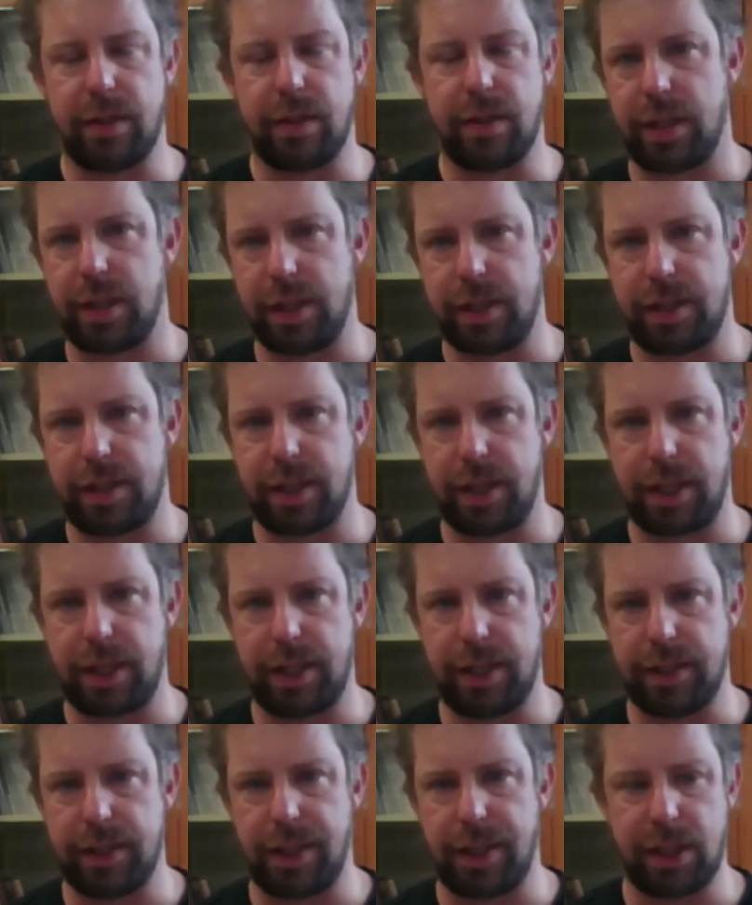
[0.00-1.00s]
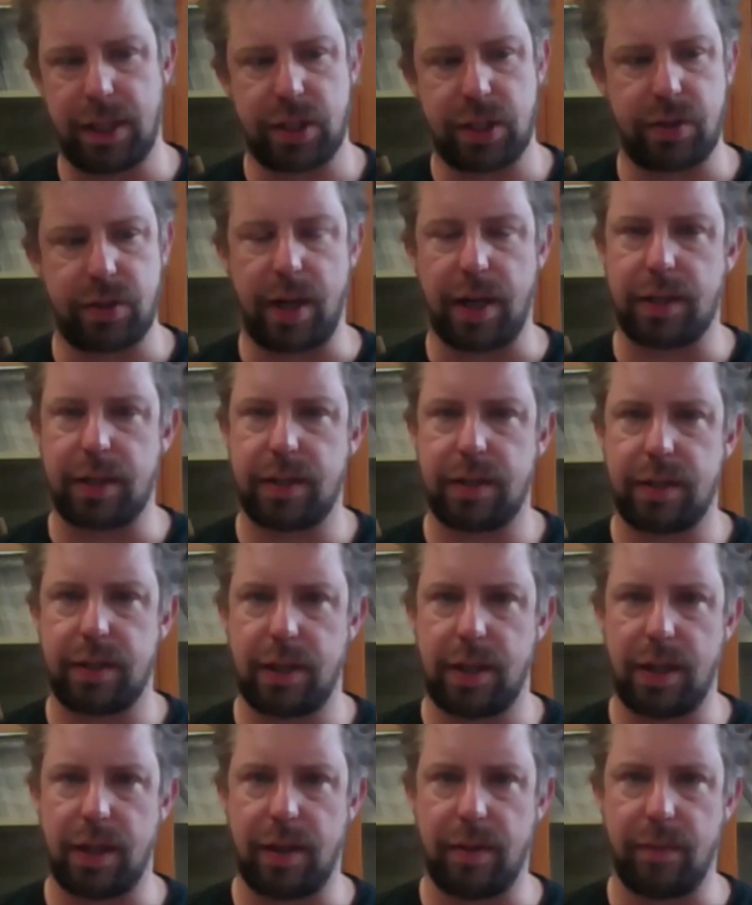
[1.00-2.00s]
heat the extract
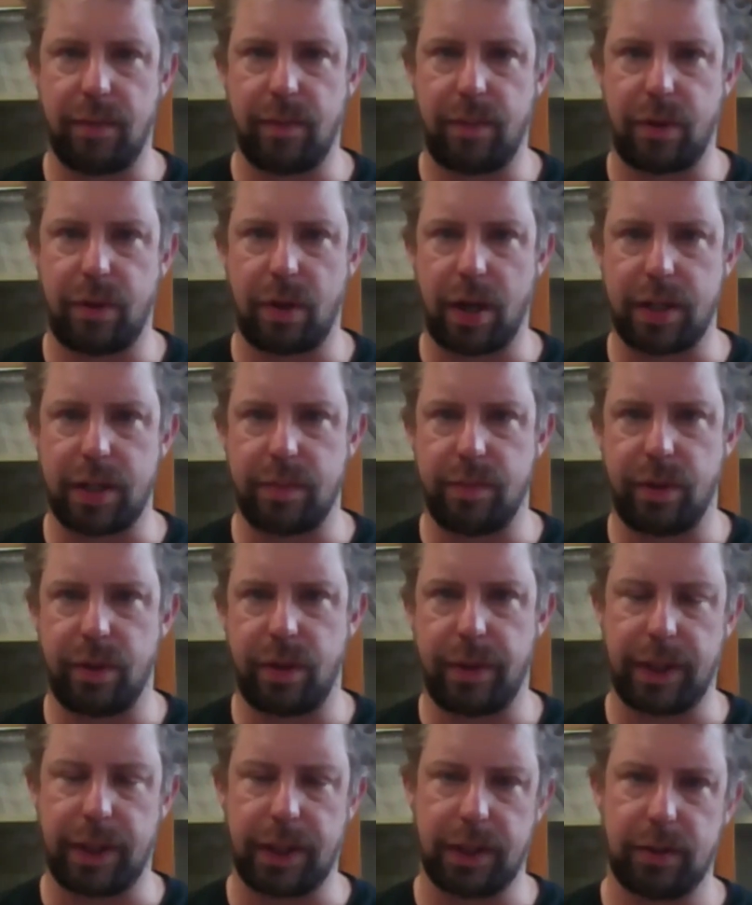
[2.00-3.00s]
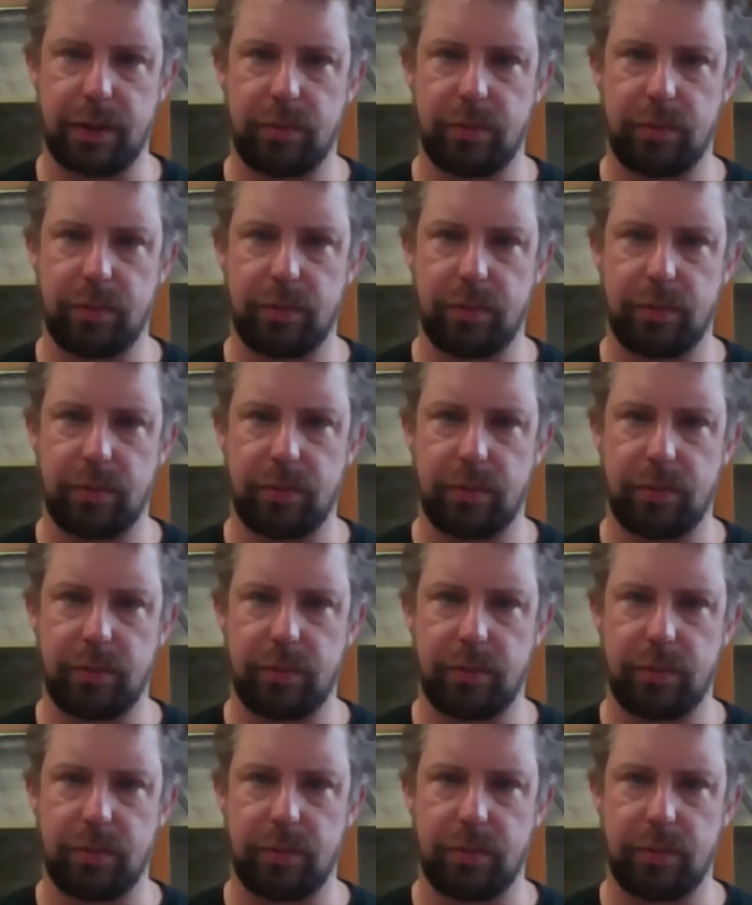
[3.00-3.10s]
prior to brewing.